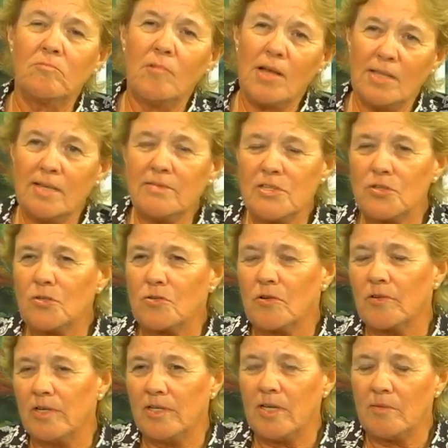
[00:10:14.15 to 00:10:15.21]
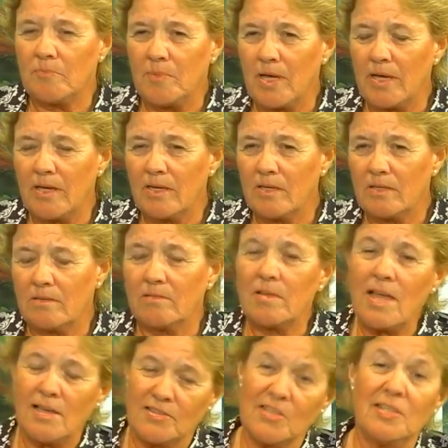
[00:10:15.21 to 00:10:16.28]
while I was growing up, I,
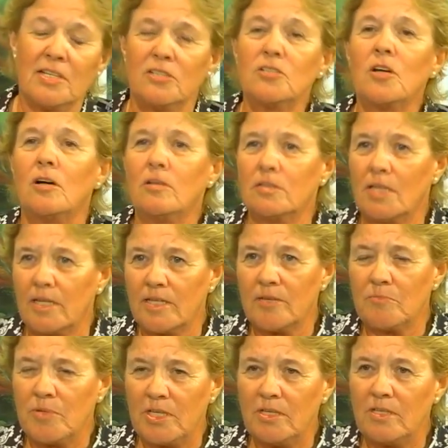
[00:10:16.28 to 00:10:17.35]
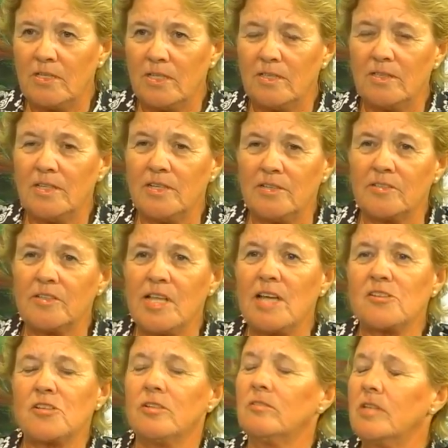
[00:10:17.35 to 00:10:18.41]
as an adult, I competed in the
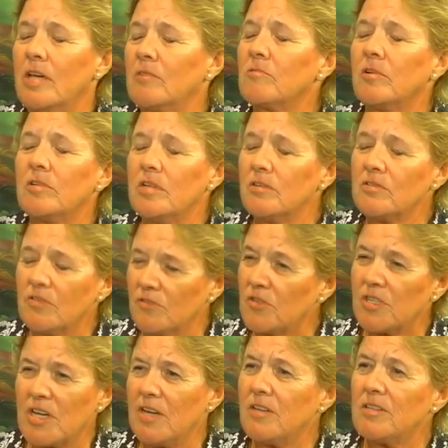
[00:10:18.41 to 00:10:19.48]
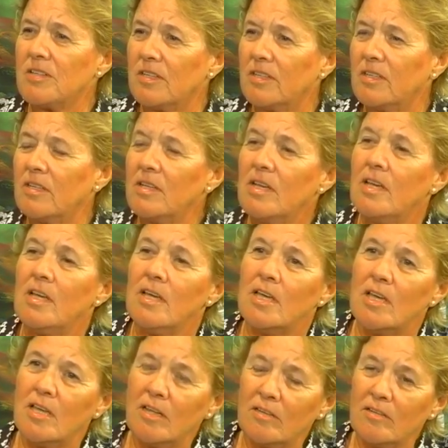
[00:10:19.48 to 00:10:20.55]
International Gay Rodeo Association.
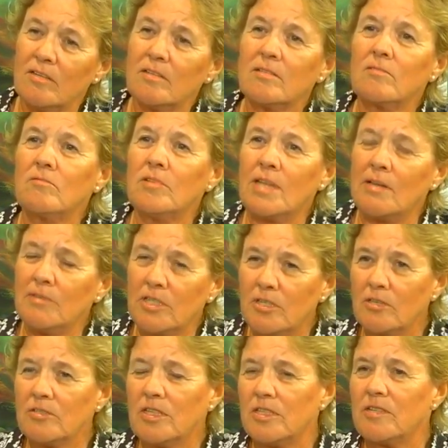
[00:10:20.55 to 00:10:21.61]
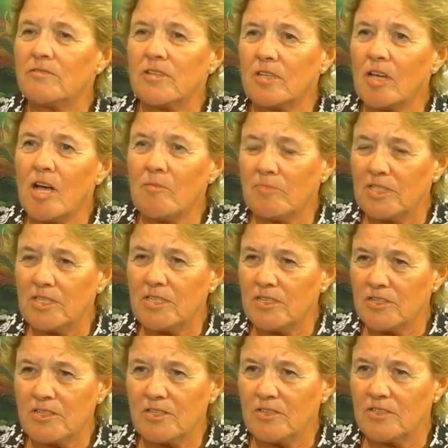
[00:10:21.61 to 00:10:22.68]
And when I would go to different
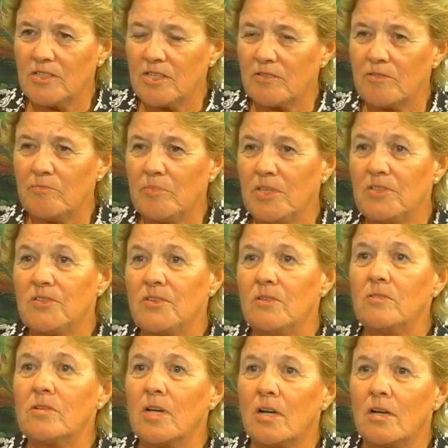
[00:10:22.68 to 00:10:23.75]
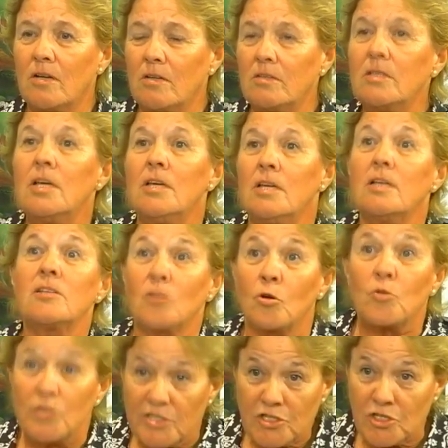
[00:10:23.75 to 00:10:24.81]
competitions, there would be so called
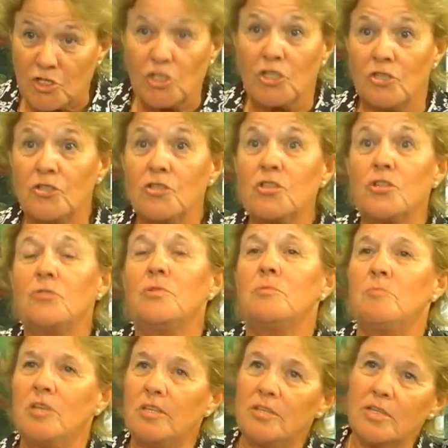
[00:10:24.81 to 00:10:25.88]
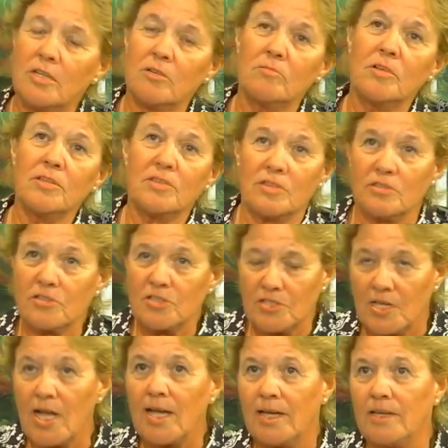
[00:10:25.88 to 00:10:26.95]
Christians who would be there with their
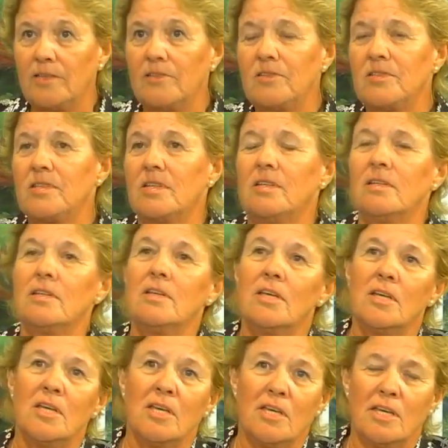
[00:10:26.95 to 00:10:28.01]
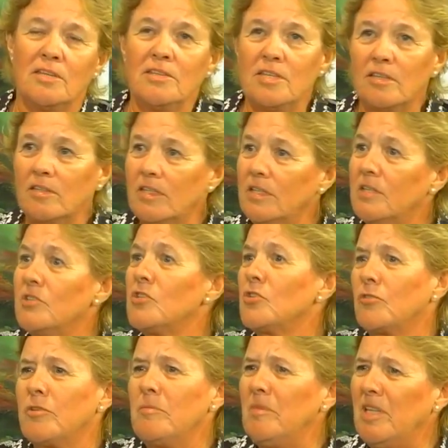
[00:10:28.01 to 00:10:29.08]
signs and, and yelling and
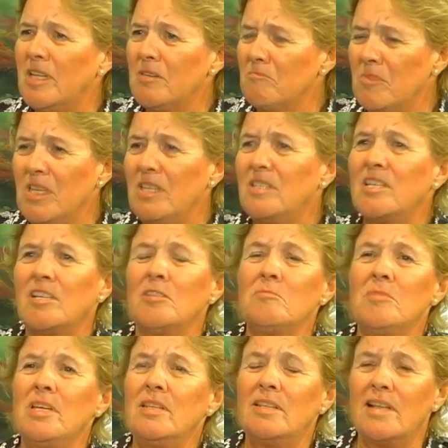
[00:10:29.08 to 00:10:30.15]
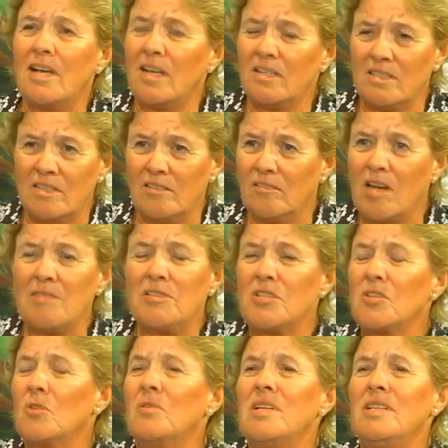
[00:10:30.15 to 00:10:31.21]
screaming at me, telling me that, you know, I
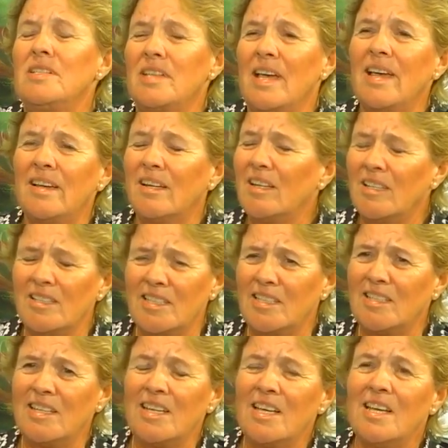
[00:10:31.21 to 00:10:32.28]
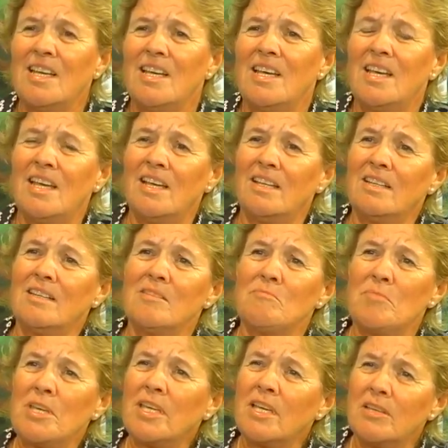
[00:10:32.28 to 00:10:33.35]
was going to hell. And, and
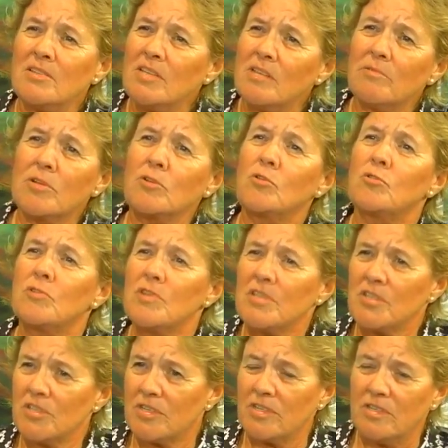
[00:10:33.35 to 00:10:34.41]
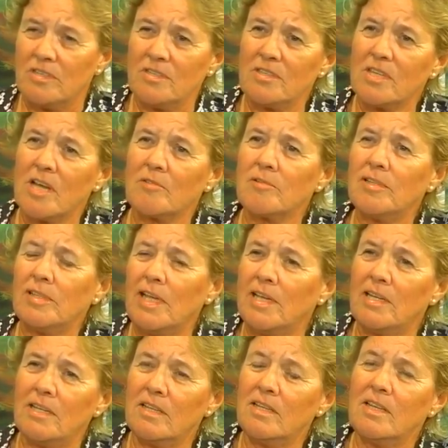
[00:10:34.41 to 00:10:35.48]
because they were Christians, I
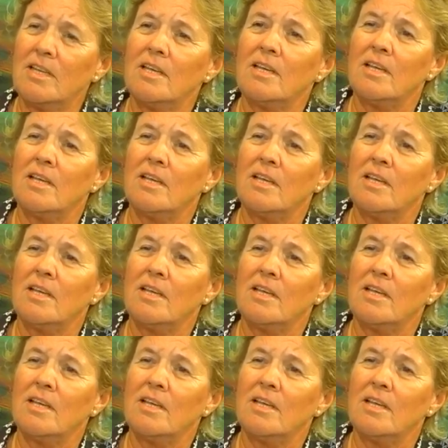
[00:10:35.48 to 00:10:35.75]
related